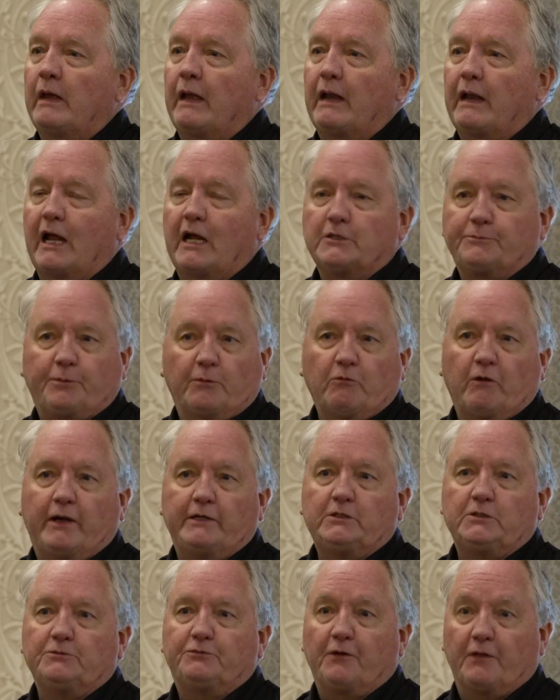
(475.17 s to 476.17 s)
had
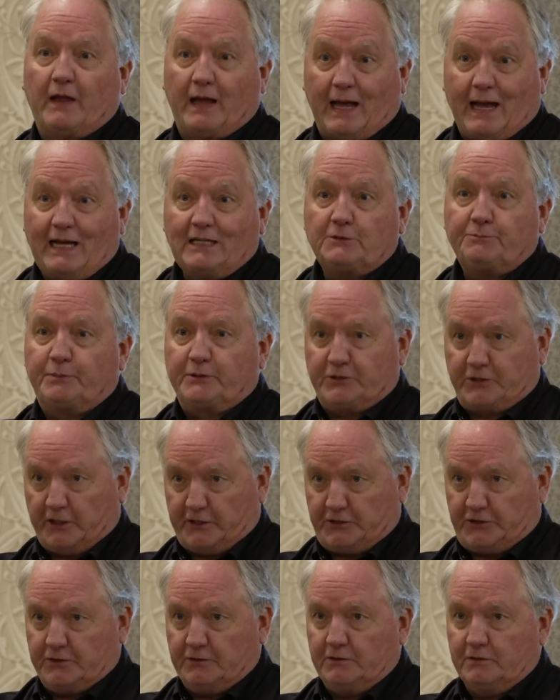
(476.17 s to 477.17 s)
aspirations for the highest
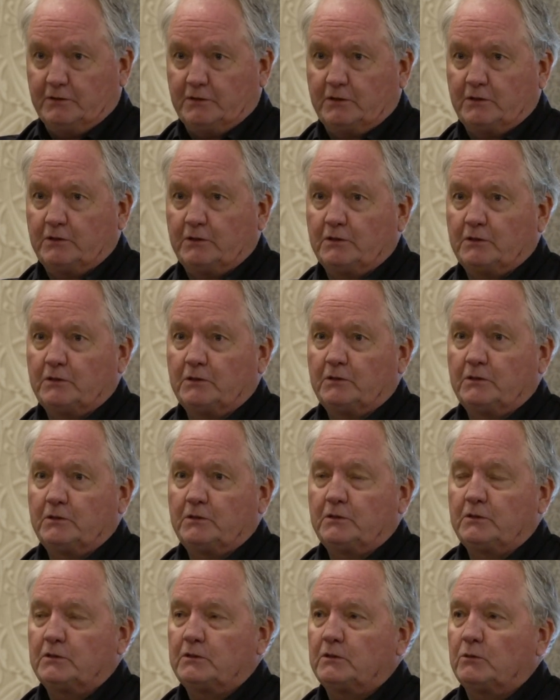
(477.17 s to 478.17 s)
position,
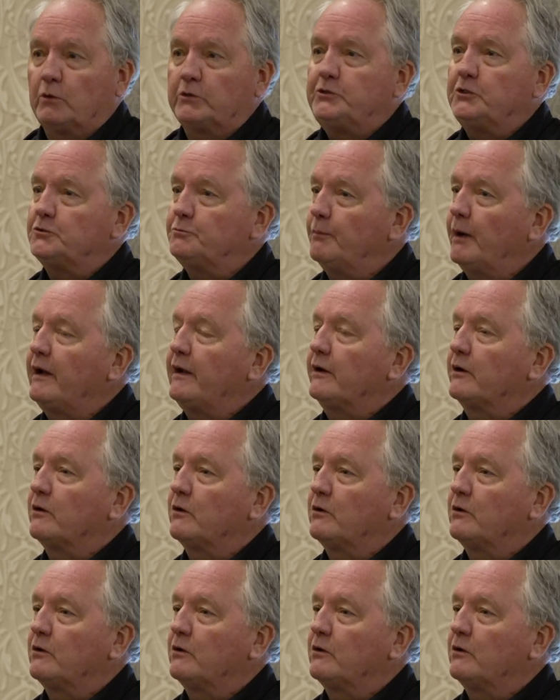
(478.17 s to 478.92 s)
which is mayor.